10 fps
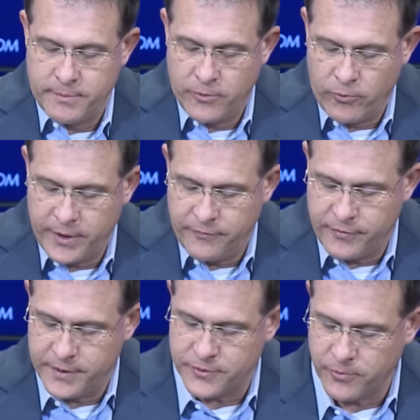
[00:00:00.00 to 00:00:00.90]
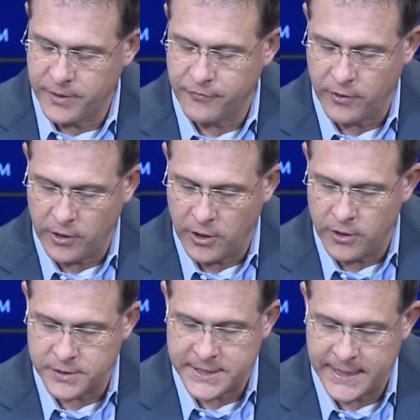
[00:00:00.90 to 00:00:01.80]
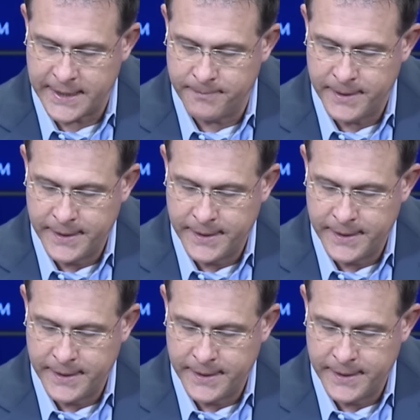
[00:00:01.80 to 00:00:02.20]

been waiting for this week for a long time.